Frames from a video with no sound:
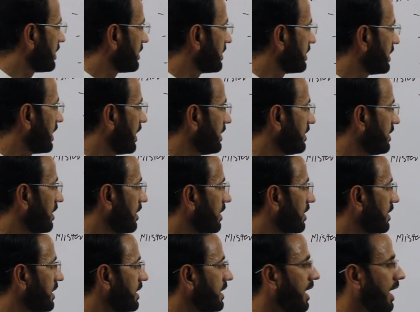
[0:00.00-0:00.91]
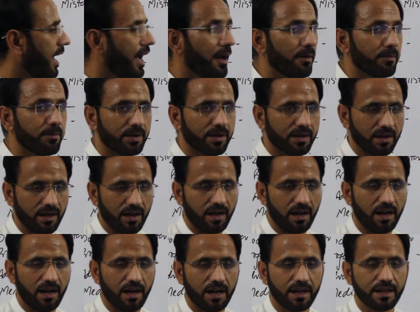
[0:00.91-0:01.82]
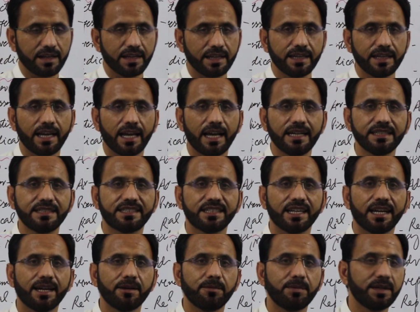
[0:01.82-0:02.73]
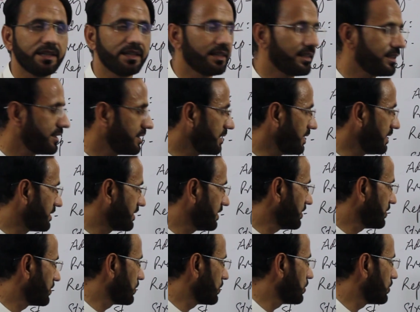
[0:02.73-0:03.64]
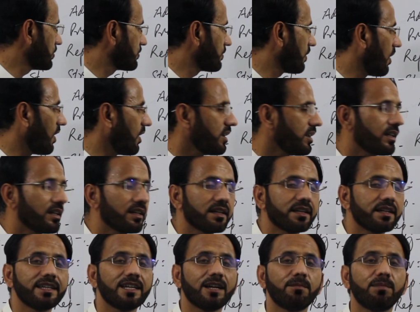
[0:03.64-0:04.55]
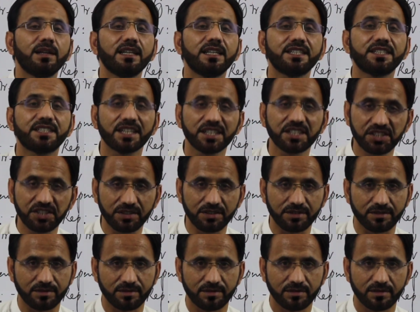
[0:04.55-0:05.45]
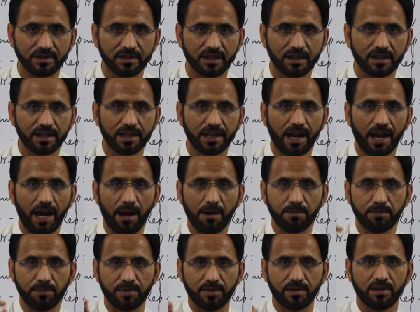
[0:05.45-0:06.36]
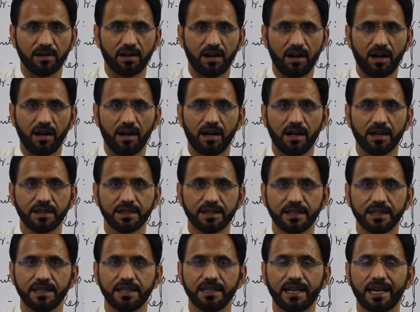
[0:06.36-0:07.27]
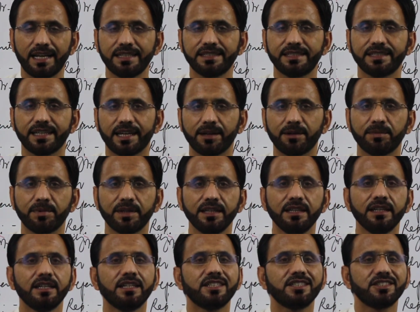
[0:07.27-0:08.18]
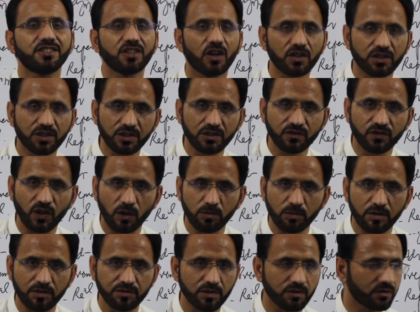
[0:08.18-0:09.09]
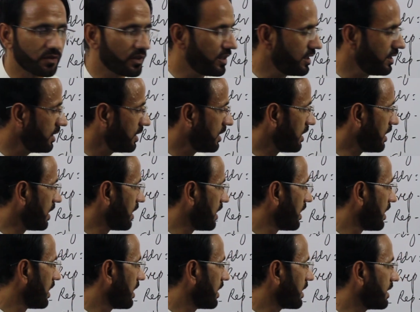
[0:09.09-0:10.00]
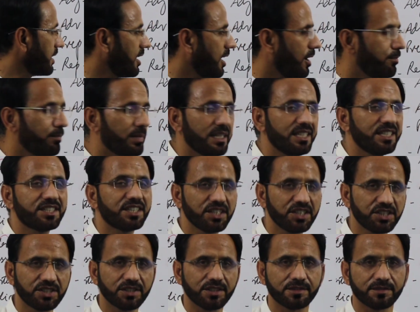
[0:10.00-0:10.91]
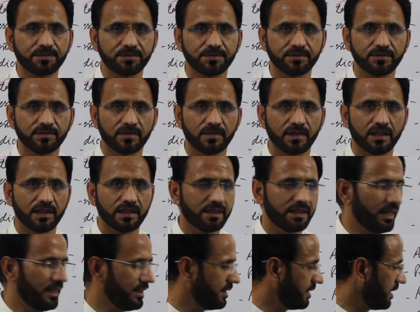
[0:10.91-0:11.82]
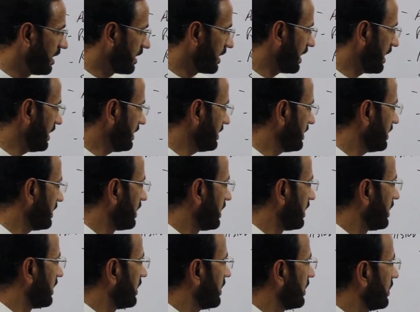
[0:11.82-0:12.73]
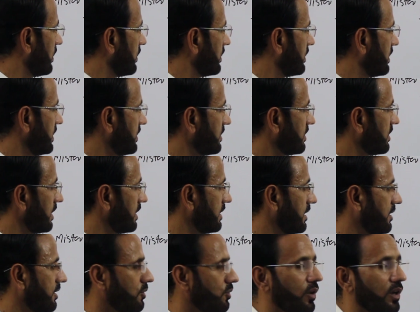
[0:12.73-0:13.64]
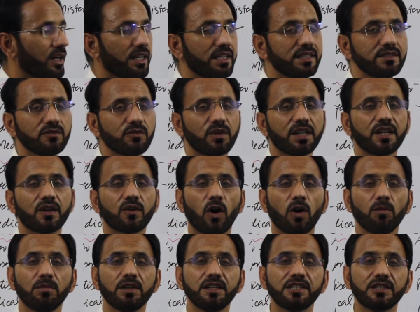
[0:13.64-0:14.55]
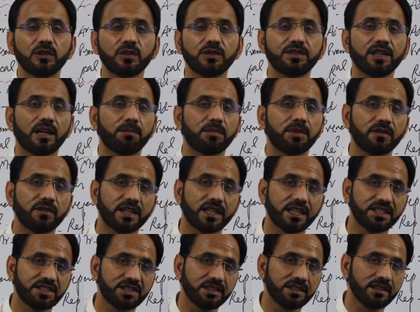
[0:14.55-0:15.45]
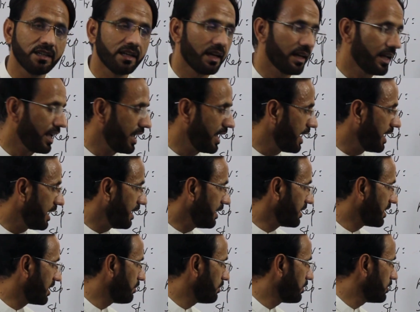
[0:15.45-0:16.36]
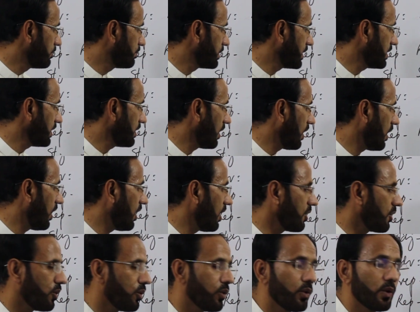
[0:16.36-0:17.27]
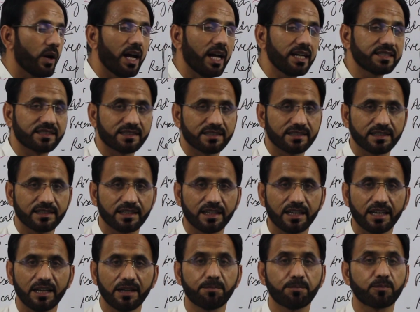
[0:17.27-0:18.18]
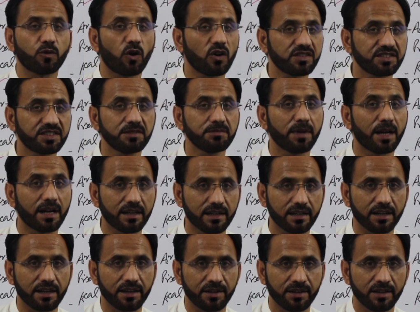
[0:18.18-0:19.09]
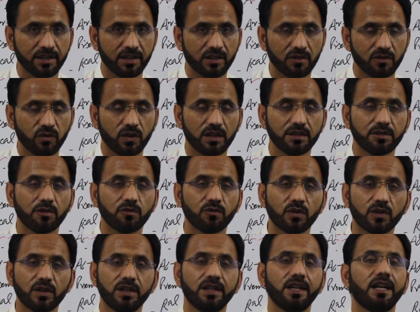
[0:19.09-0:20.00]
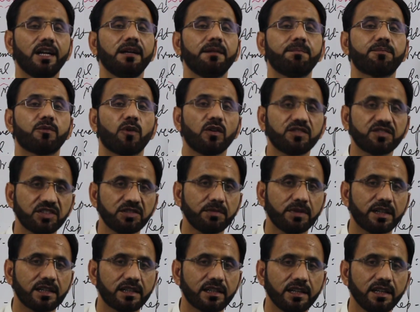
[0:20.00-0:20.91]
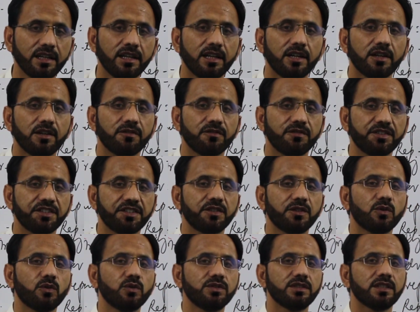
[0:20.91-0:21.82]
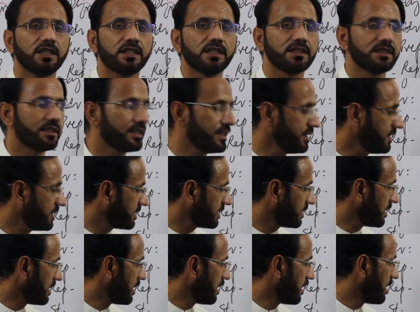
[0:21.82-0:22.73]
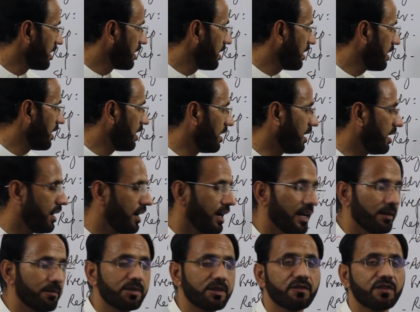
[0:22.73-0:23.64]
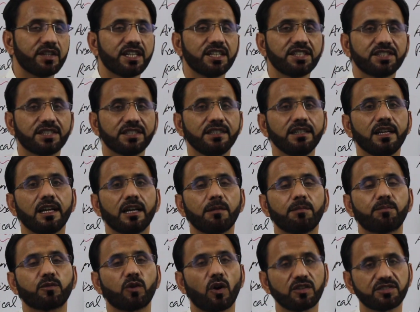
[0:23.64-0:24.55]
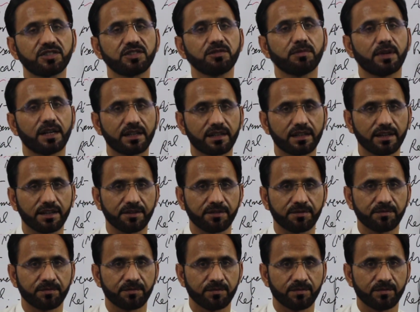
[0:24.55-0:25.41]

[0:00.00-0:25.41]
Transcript: Then rehab, R E H A B. This is used for rehabilitation. Rehab, R E H A B, shortened form of the word rehabilitation. Then again, this another one is very commonly used abbreviation, A P P R O X, approximately. For the word approximately, we use this uh, abbreviation approximately.